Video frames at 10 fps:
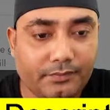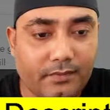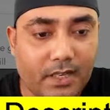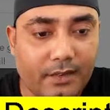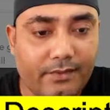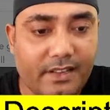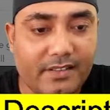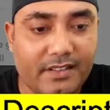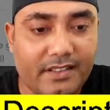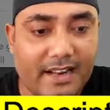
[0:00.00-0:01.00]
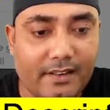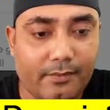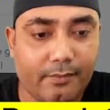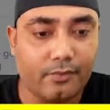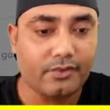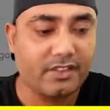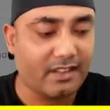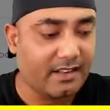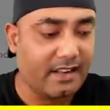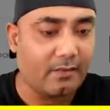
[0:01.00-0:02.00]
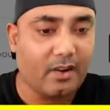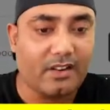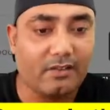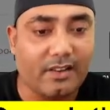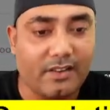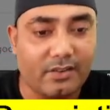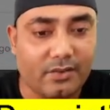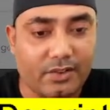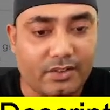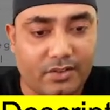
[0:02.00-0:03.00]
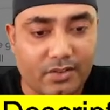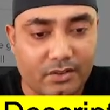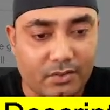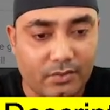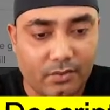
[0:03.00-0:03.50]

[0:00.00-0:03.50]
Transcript: create this kind of project. And what you can do is to